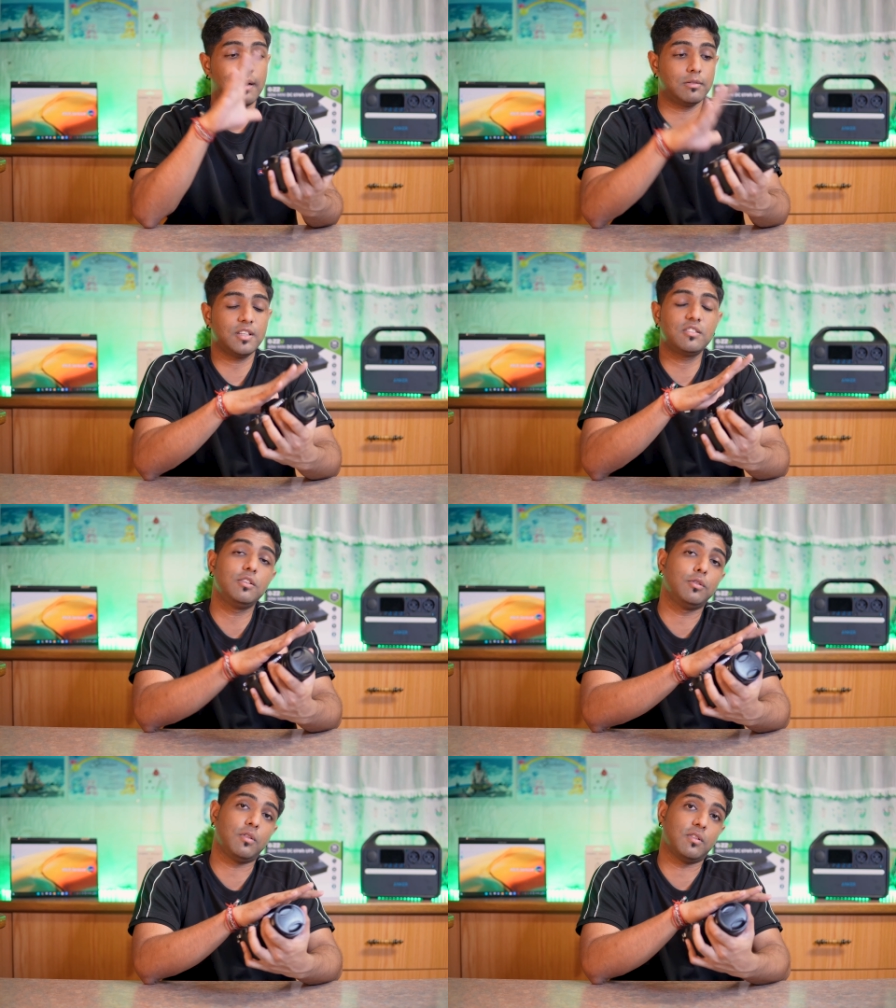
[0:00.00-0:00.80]
I was
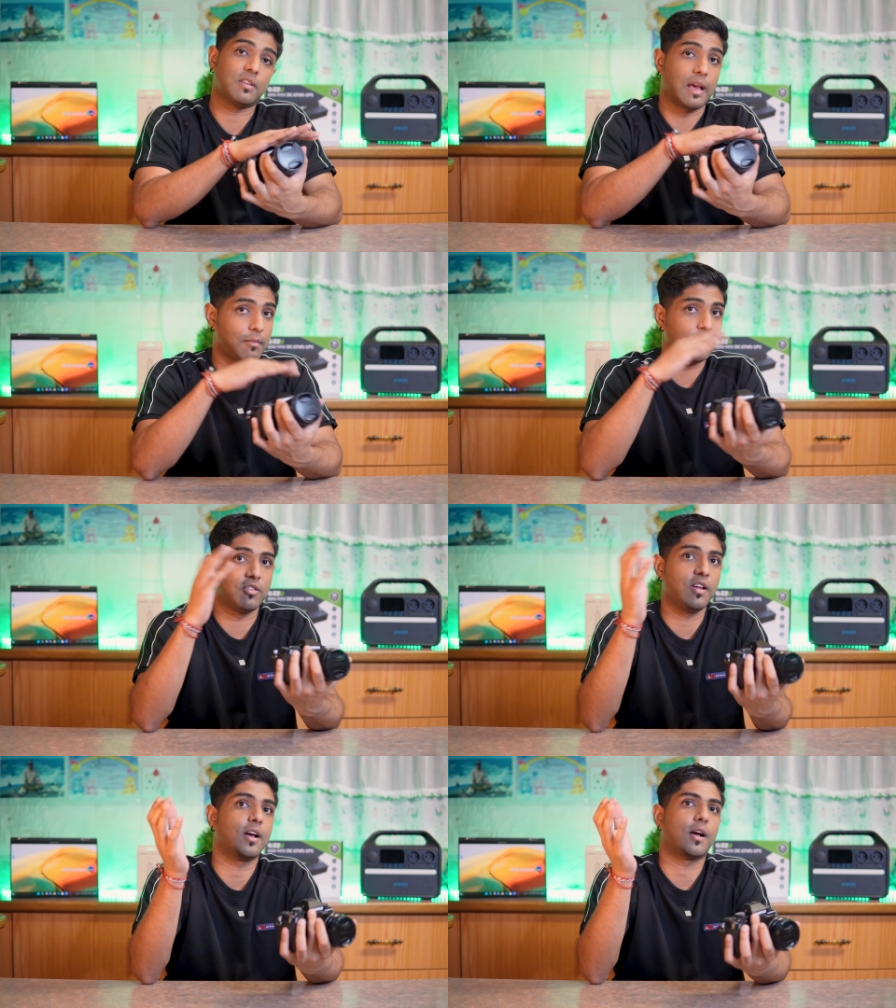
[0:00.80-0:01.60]
actually using this camera
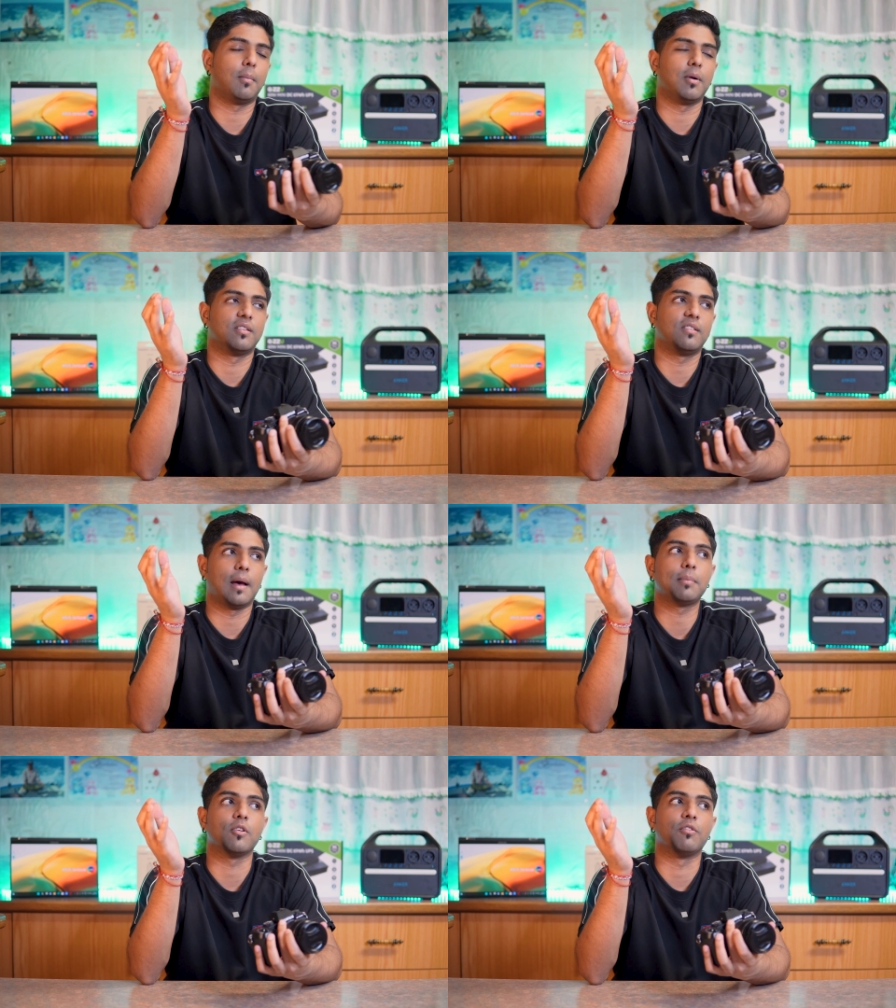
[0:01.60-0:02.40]
to take a couple of
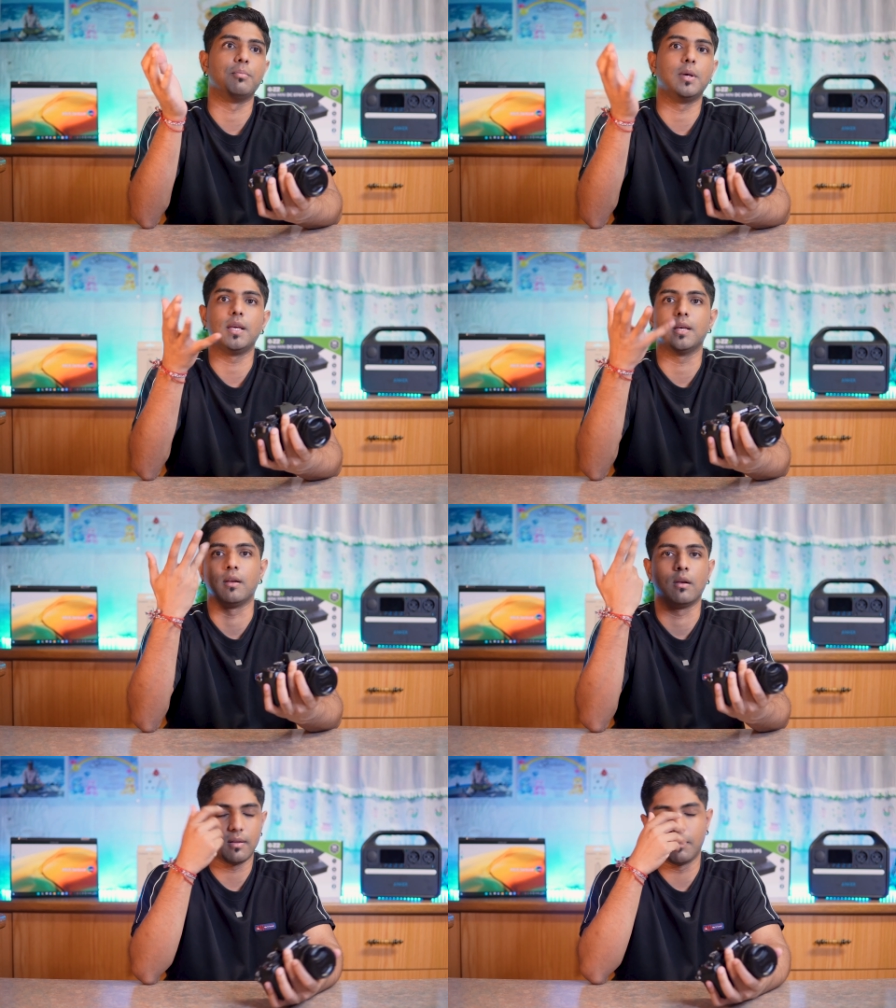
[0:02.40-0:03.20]
snaps of me
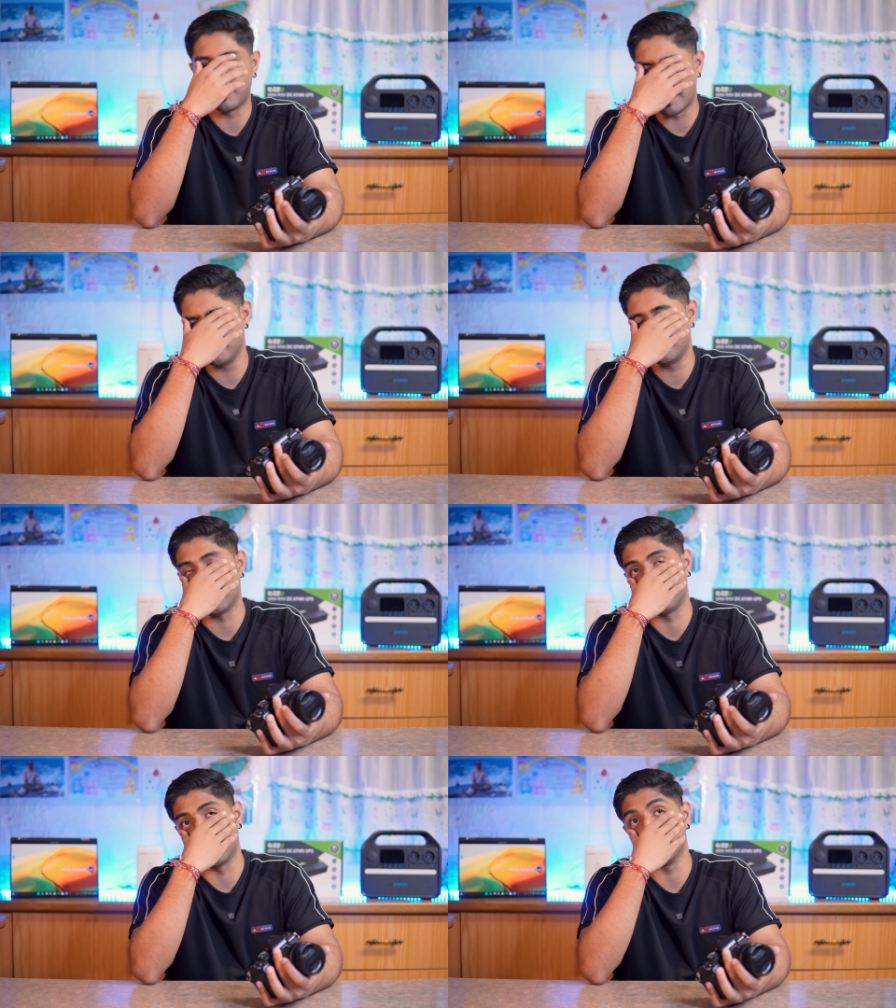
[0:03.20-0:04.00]
and some of the other
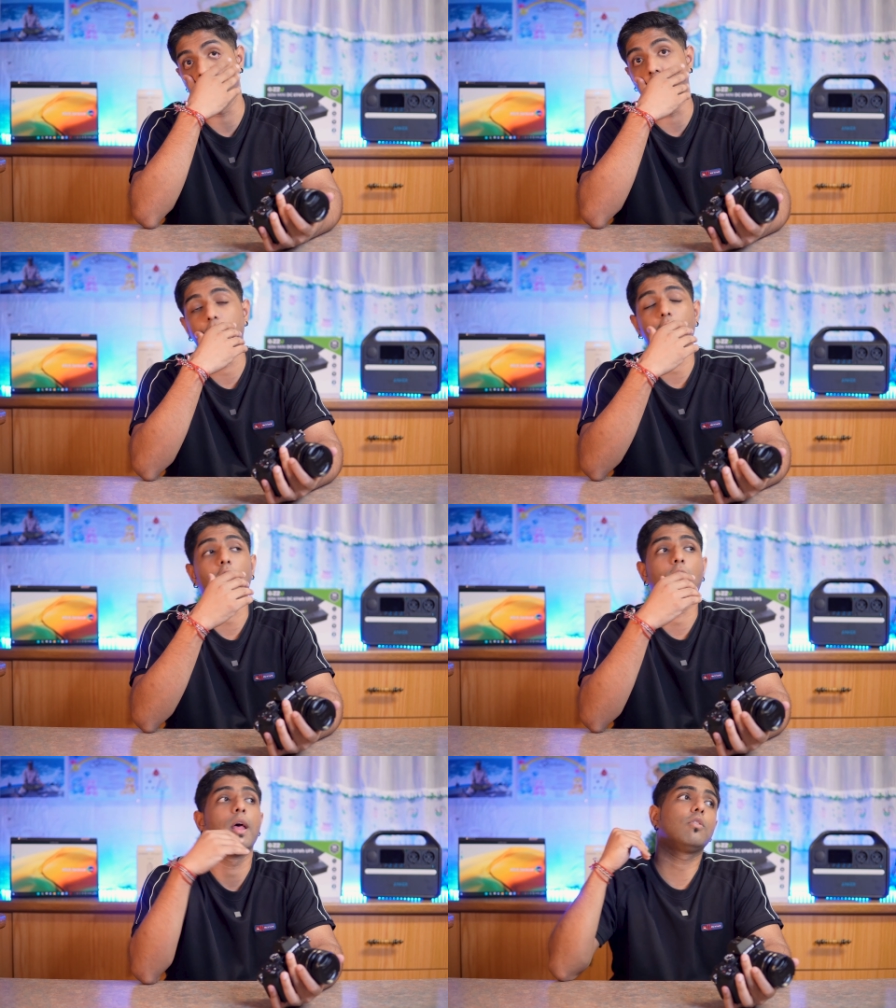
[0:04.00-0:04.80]
stuff that is going on.